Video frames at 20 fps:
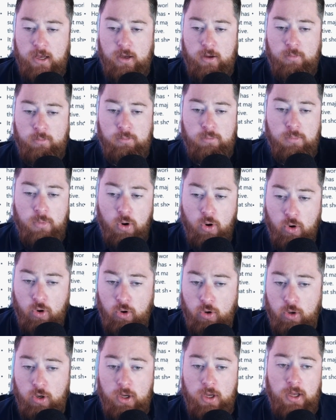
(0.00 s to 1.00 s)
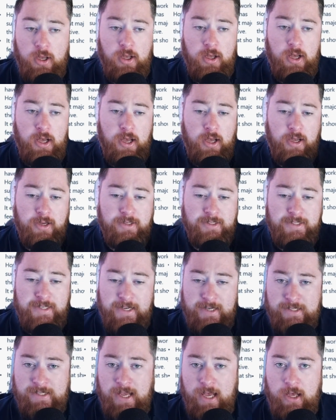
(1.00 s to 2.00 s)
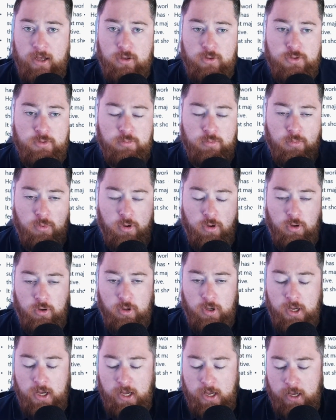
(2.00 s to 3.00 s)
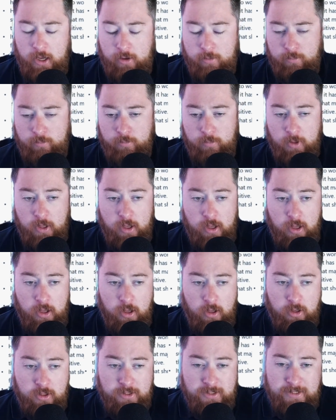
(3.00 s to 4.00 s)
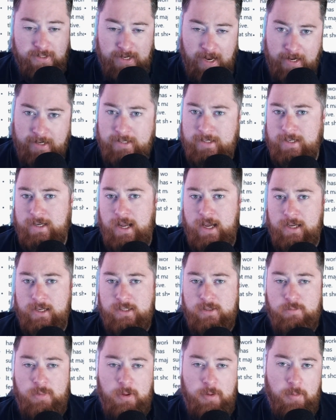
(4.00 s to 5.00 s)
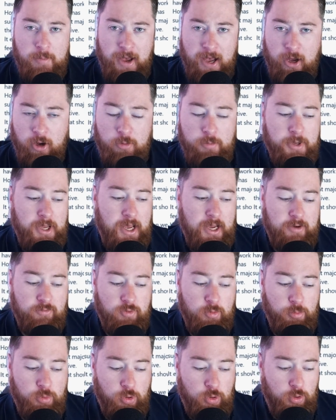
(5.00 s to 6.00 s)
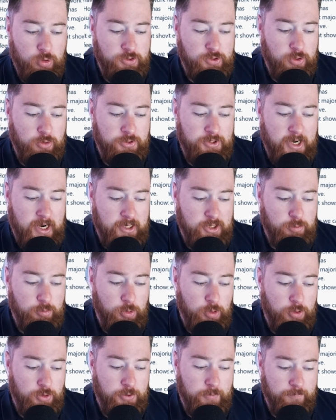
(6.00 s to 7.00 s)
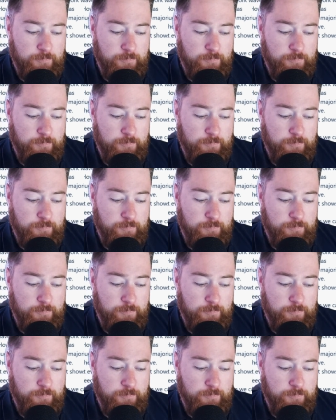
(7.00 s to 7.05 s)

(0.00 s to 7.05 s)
more detailed, more standardized, maybe Power BI report or dashboard.